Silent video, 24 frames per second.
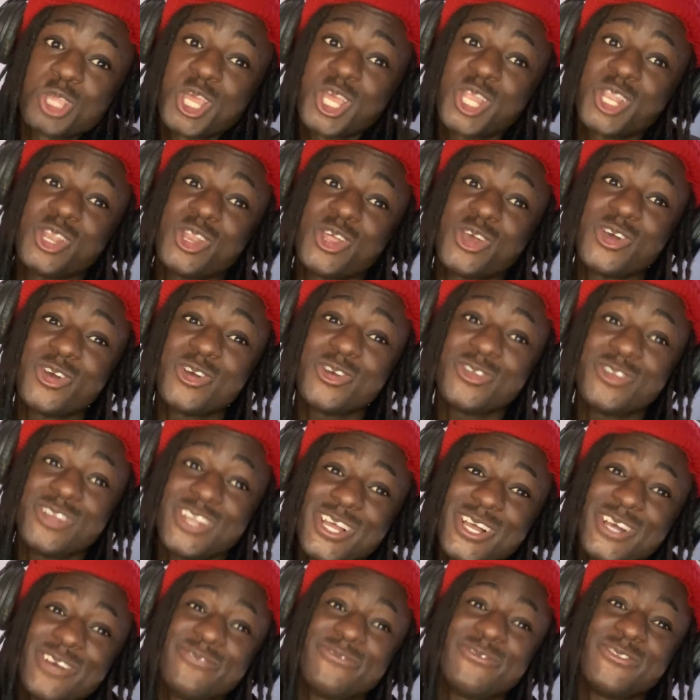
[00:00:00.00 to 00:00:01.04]
No
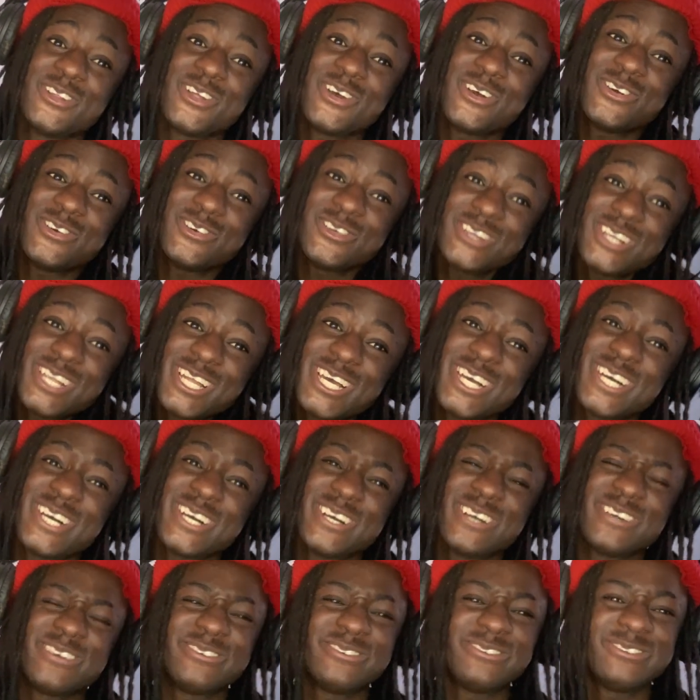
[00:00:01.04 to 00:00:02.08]
love, no
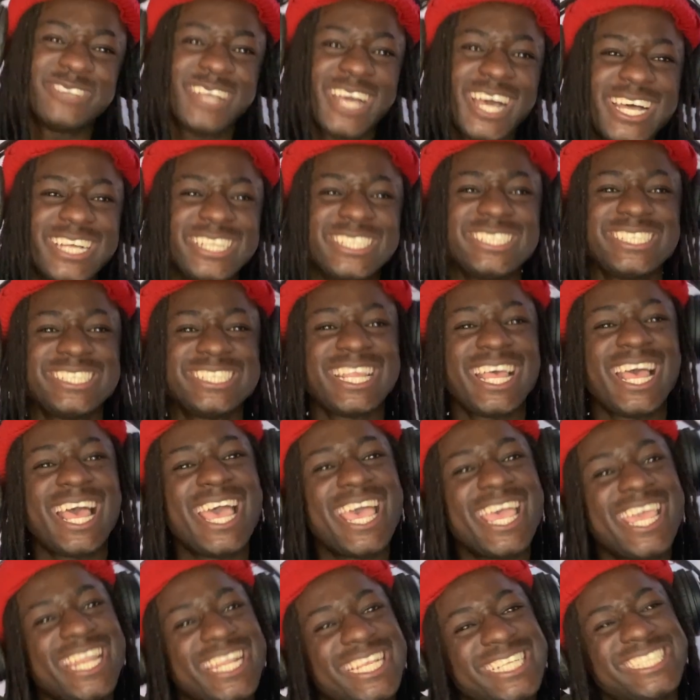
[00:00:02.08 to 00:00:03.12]
love.
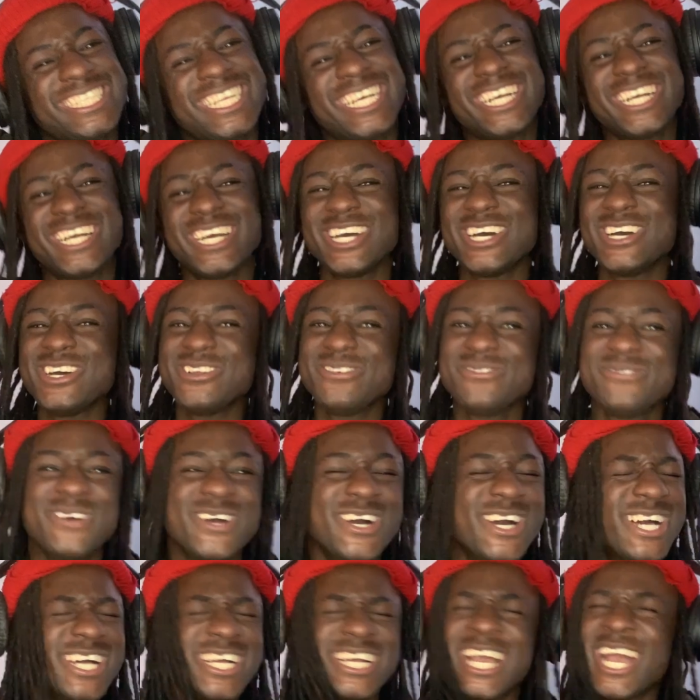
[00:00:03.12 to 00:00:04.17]
Outside is a cold
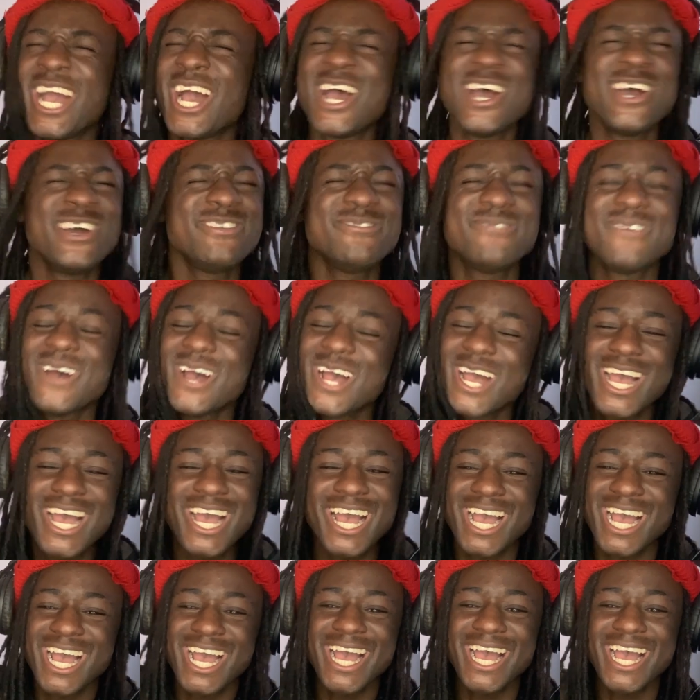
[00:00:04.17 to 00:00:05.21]
world, cold
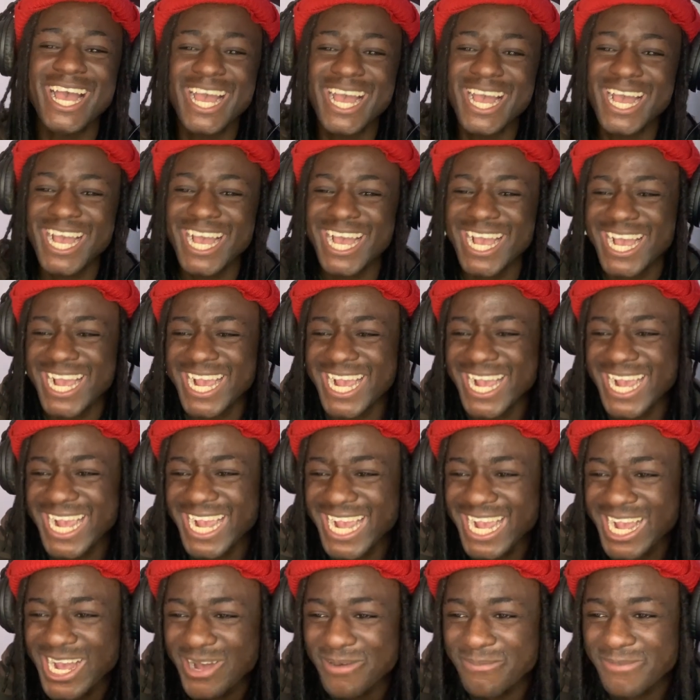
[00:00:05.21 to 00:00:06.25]

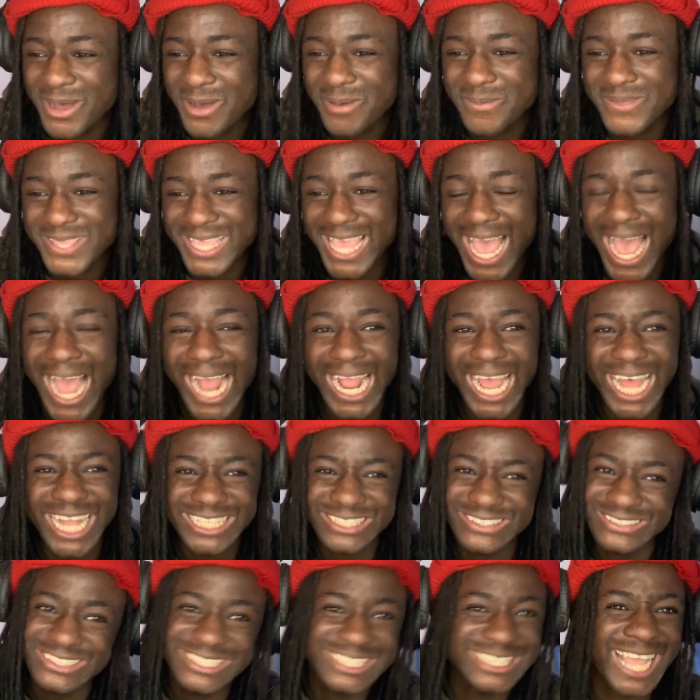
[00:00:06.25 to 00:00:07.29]
world. But me I
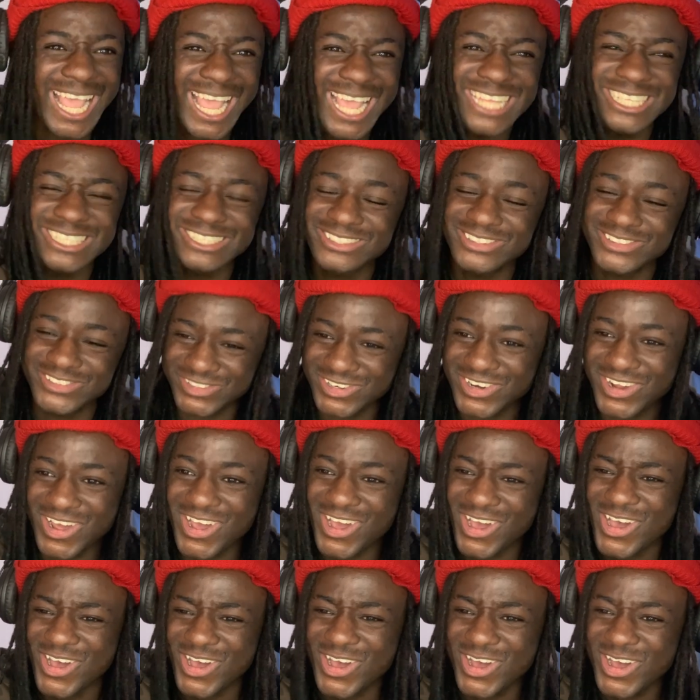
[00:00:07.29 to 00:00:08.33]
got to stay
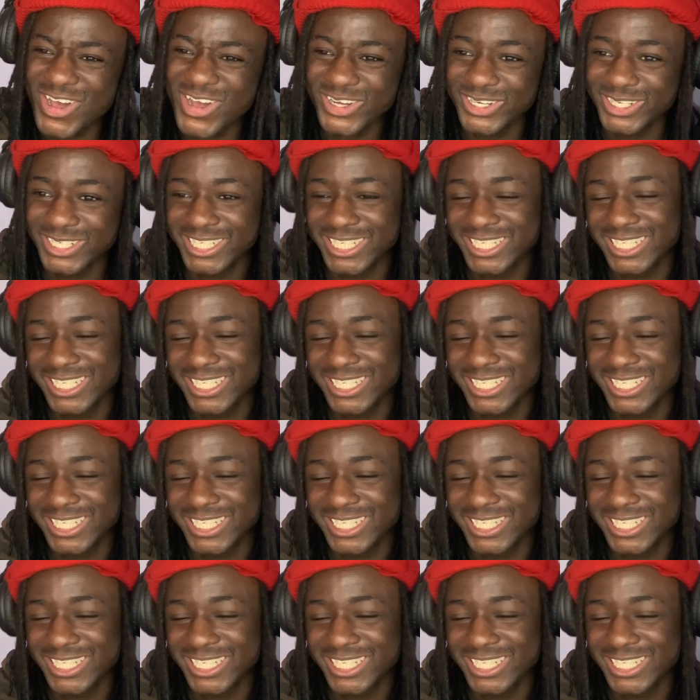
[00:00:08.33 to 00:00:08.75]
strong.